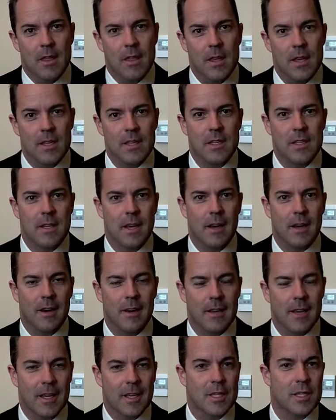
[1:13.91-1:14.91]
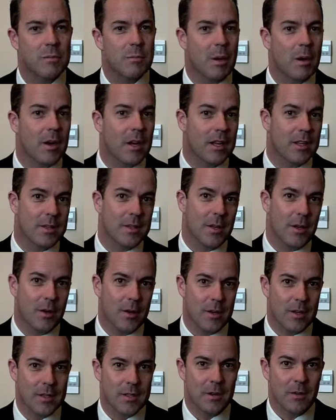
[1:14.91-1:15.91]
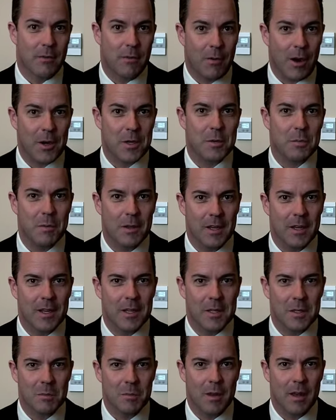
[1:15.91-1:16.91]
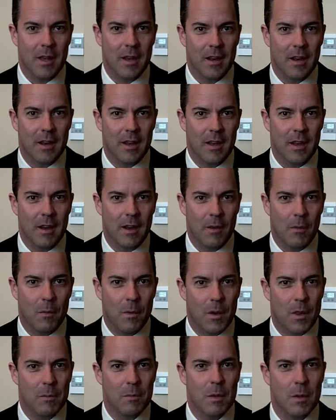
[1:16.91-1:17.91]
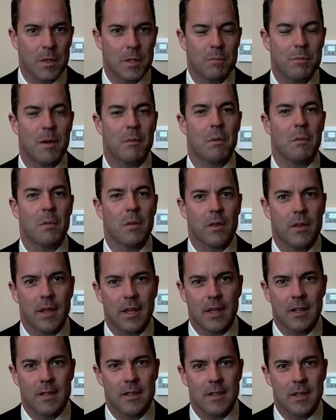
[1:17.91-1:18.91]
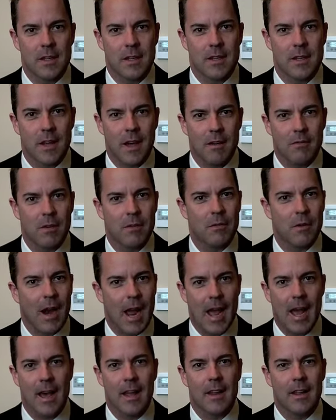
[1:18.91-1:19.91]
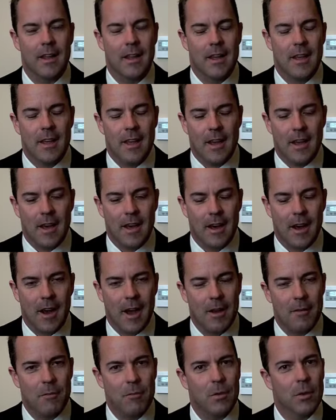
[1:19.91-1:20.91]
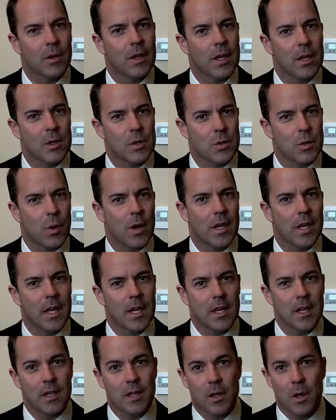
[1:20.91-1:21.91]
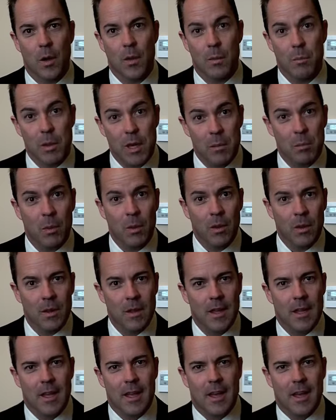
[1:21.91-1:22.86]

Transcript: This experience here as a freshman has been one of the most memorable things that I've ever had. I've really enjoyed getting to know the people.